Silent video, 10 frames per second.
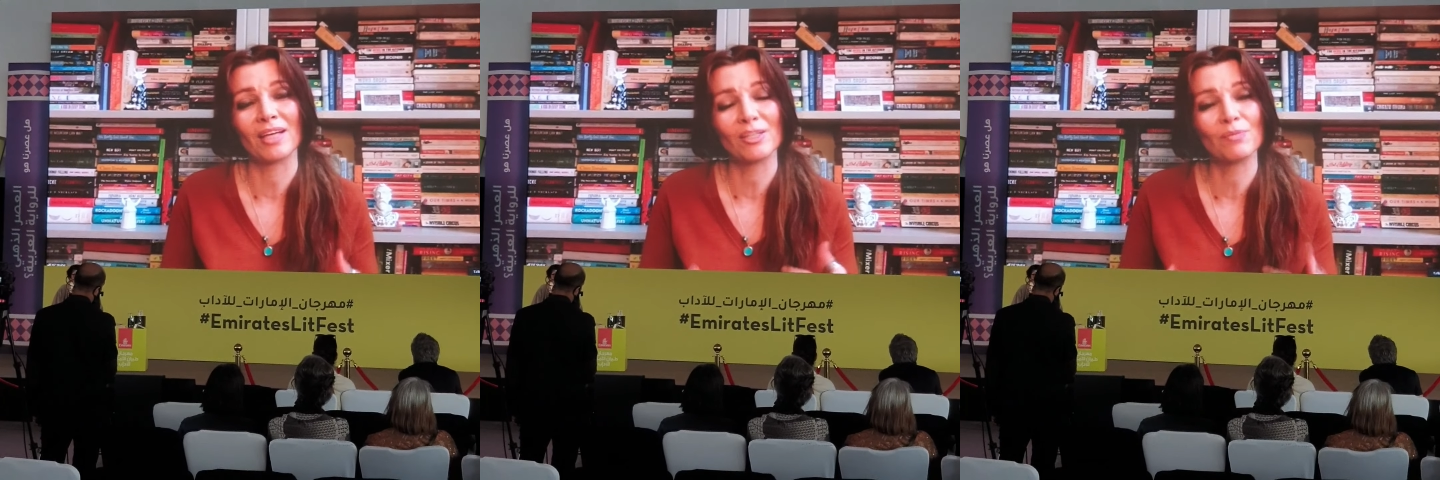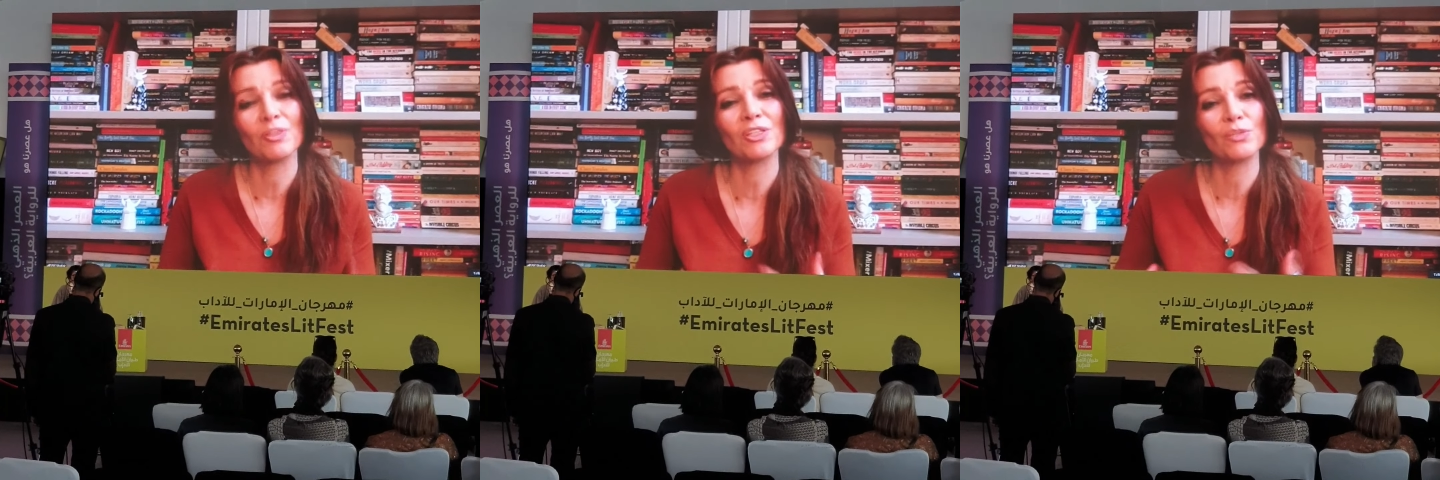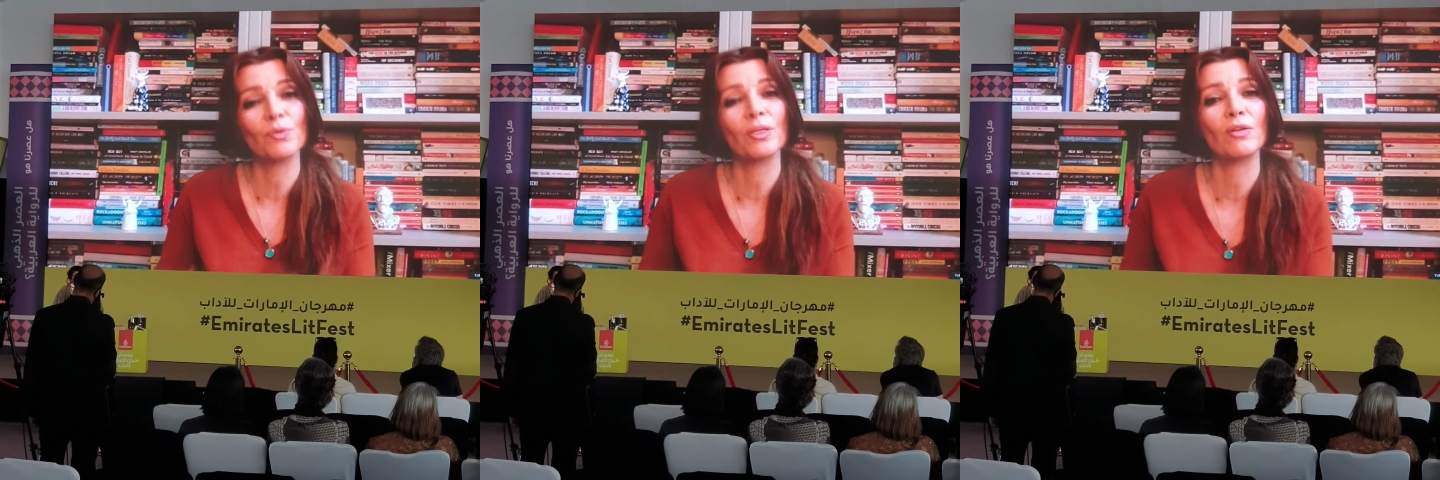as much
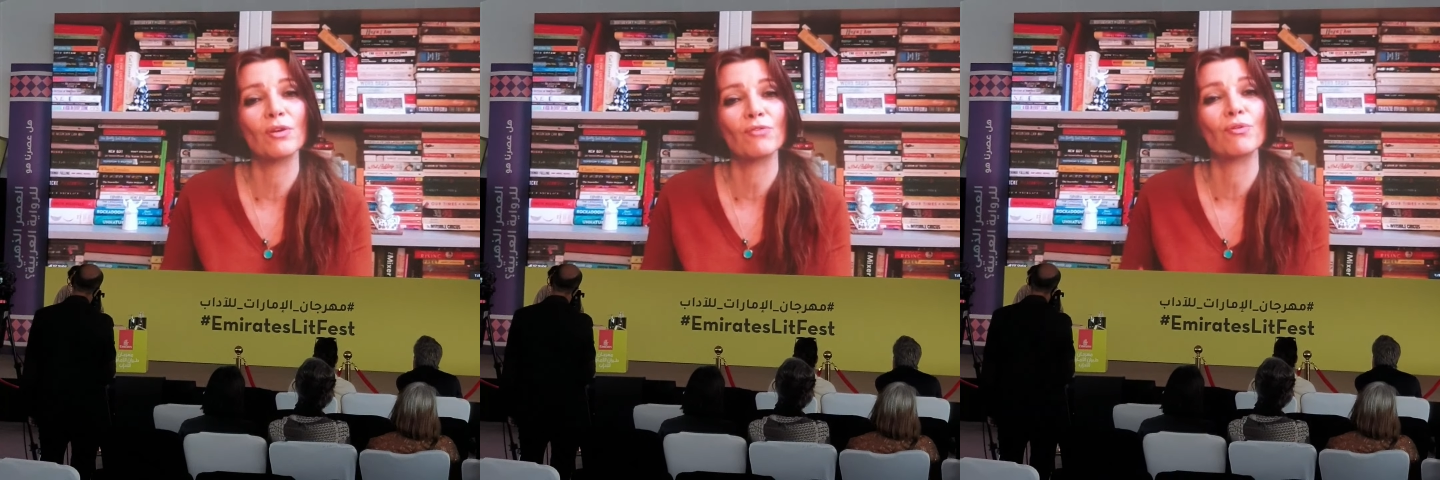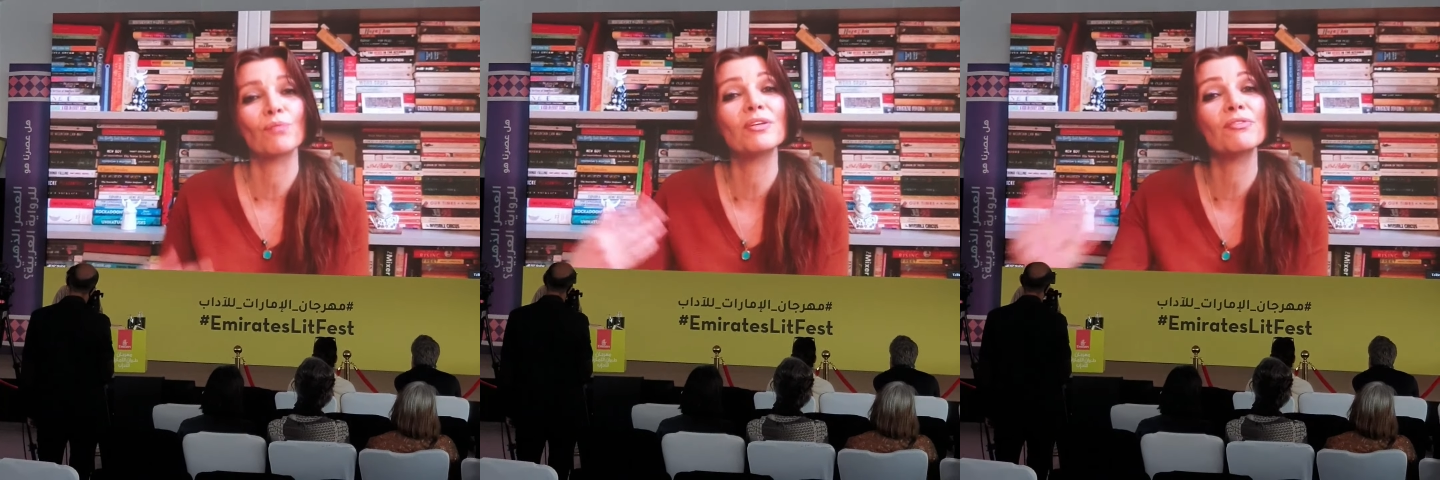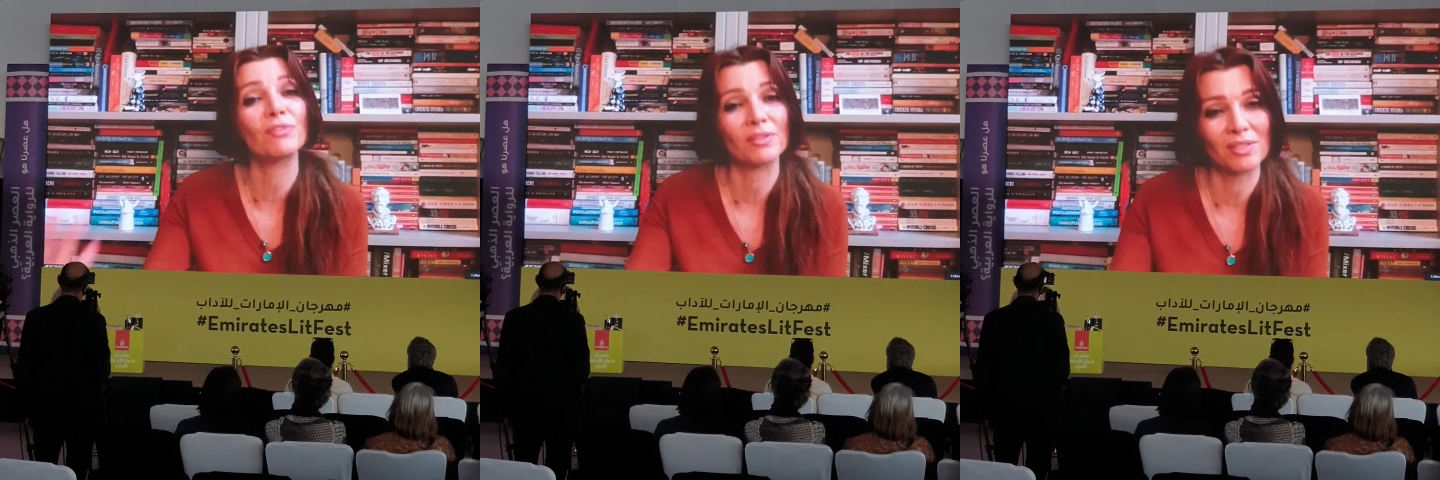as we learn from
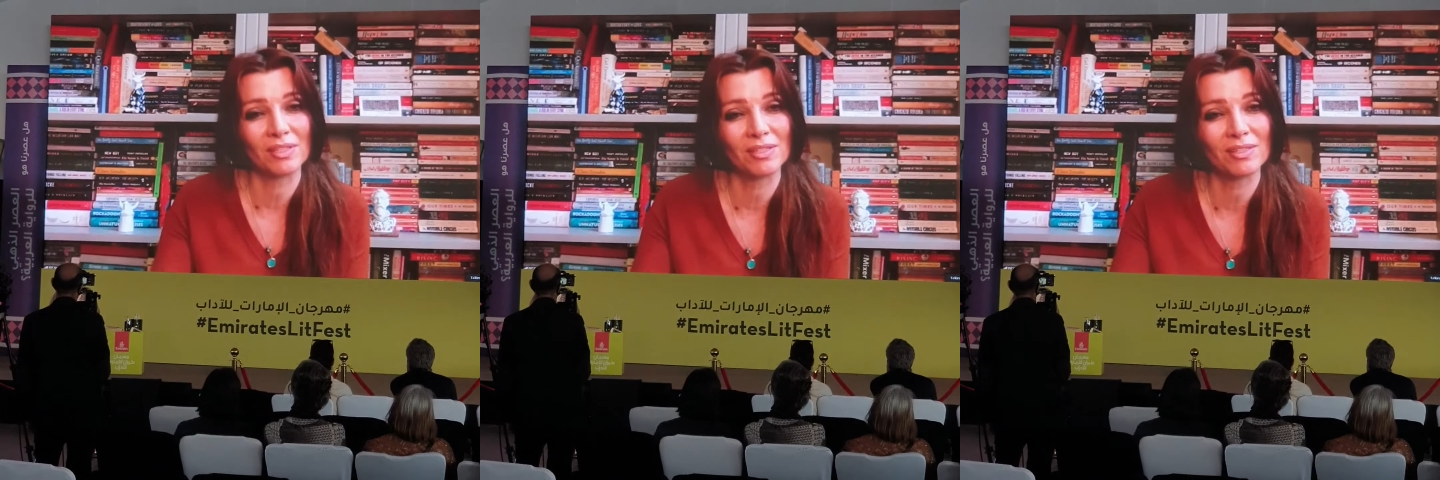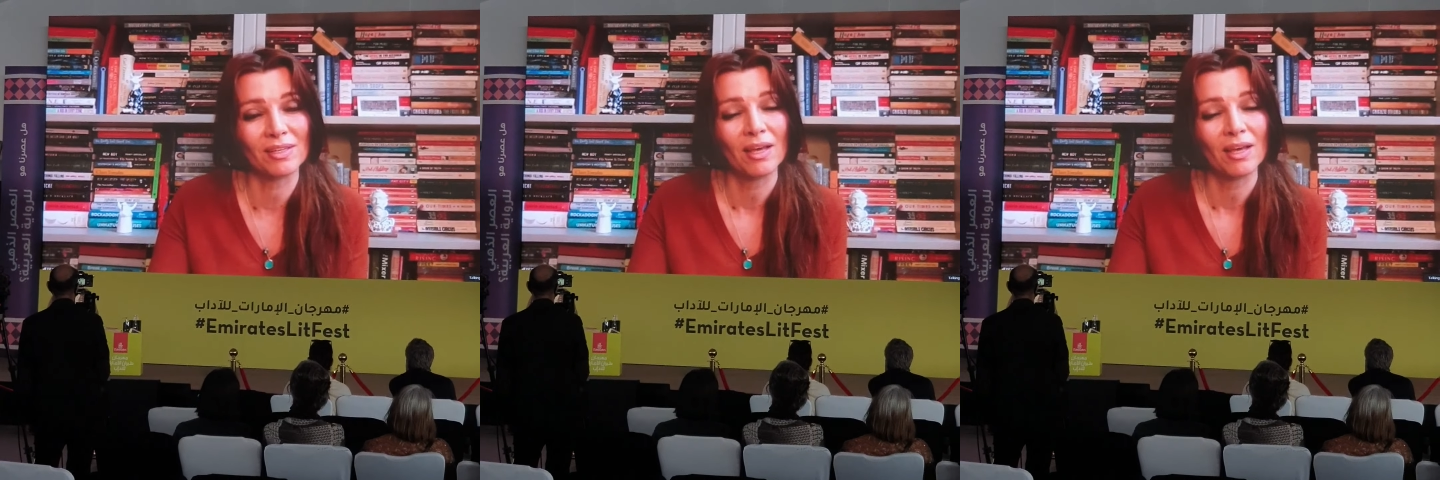differences